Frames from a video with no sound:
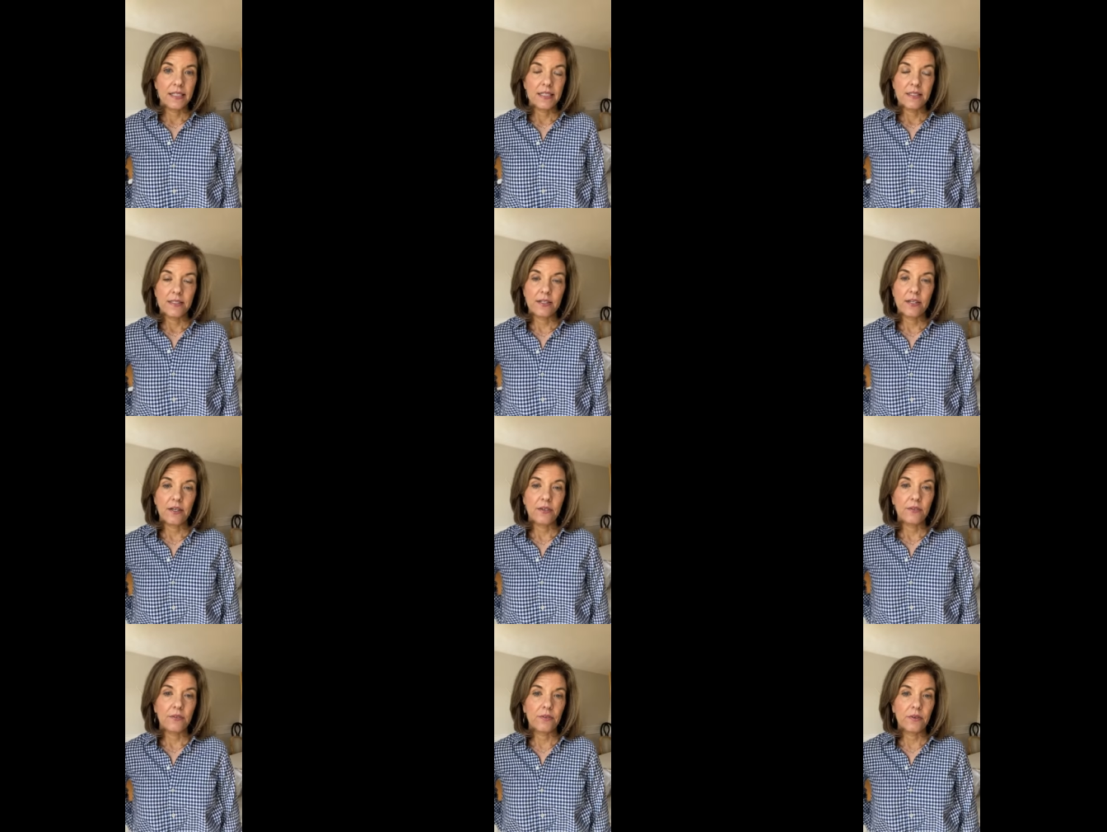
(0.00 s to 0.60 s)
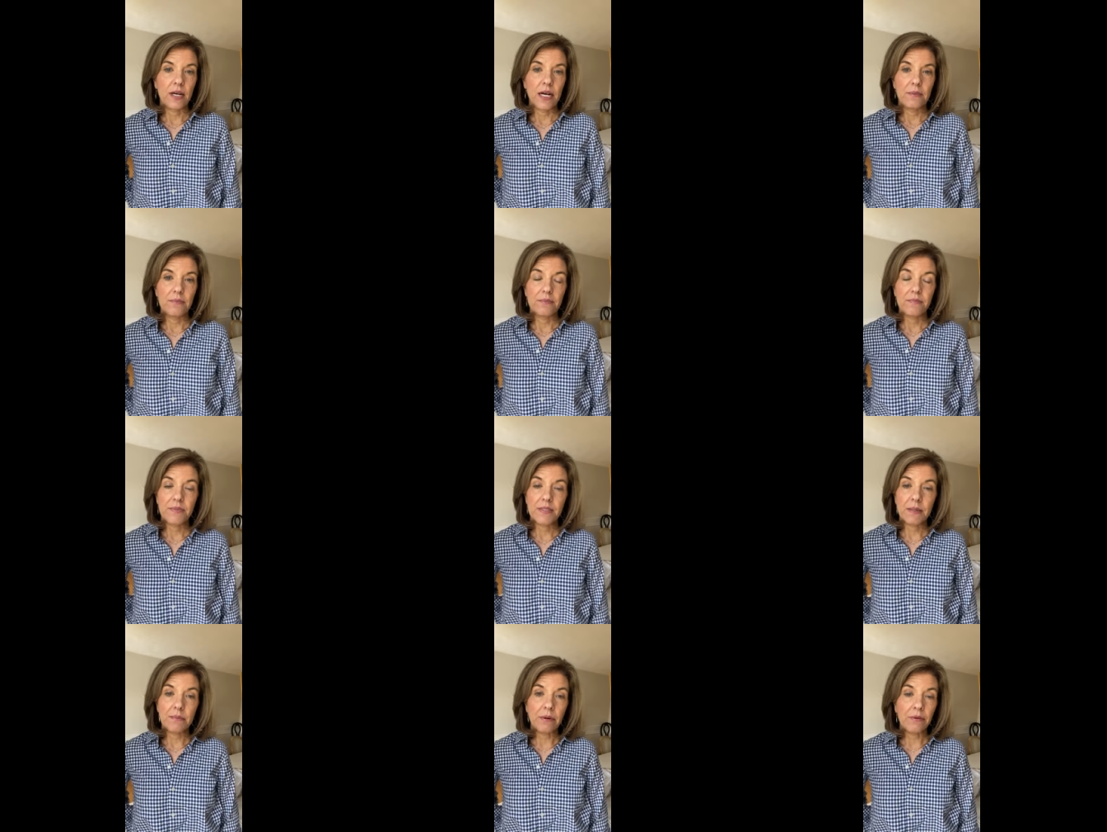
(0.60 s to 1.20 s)
So um,
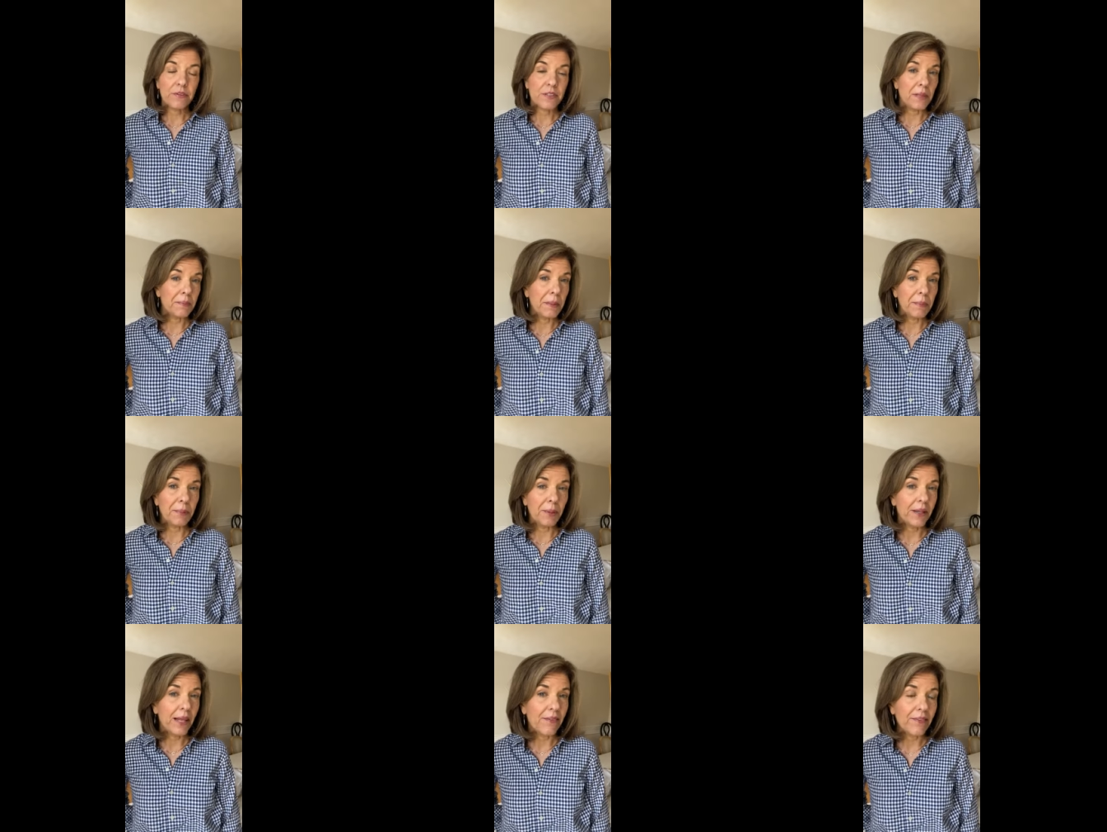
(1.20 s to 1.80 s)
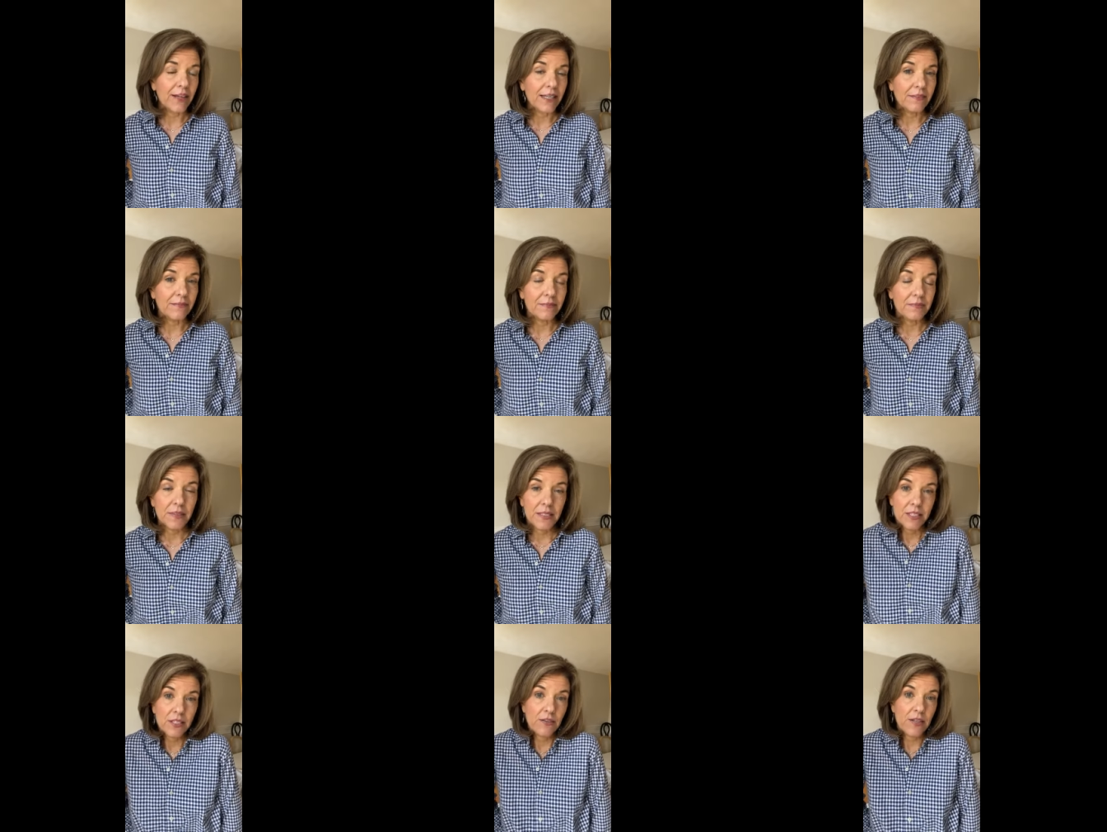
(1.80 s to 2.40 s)
some some people love it.
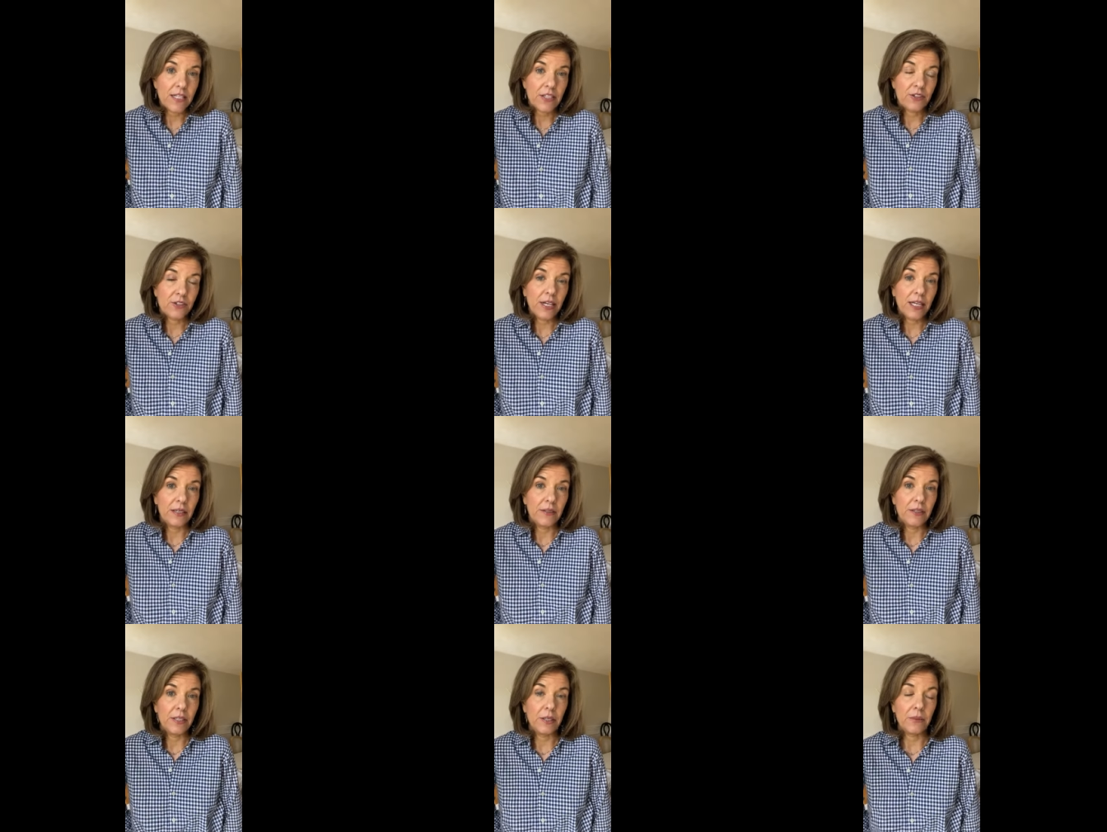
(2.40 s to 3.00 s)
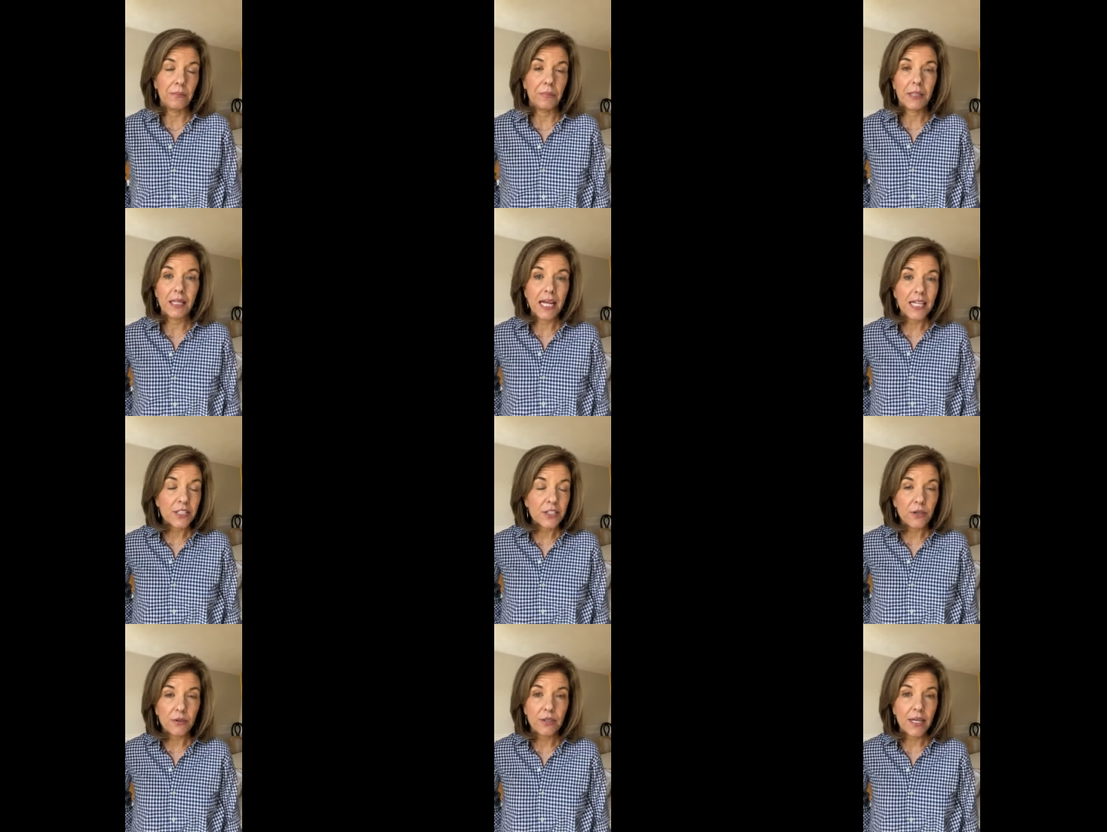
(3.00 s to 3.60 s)
So that's great. You know,
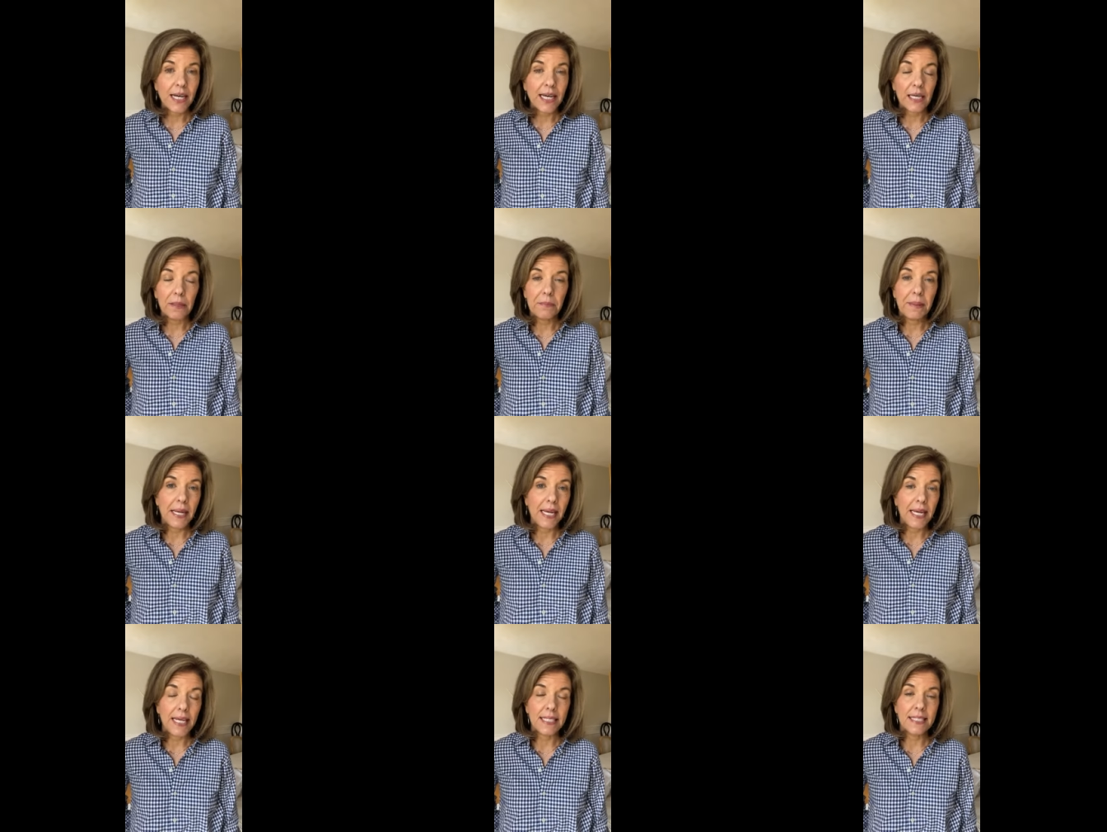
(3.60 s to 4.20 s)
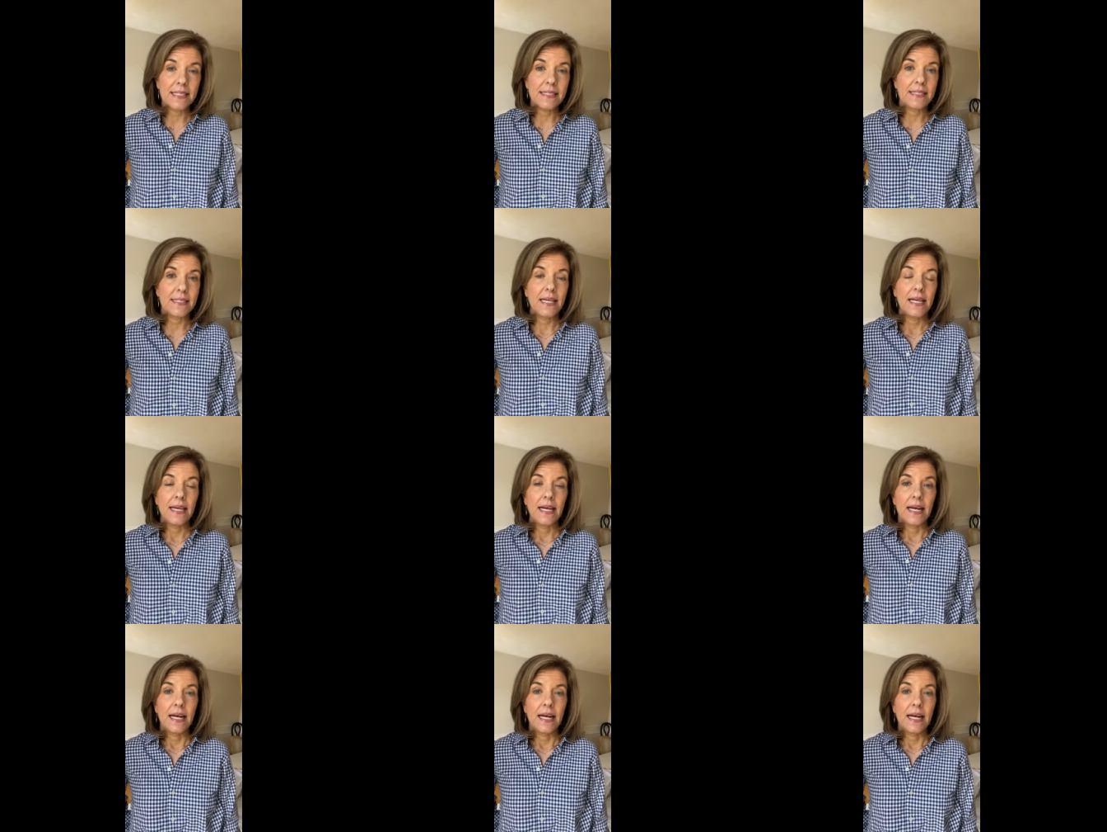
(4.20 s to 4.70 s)
palazzo kind of pants.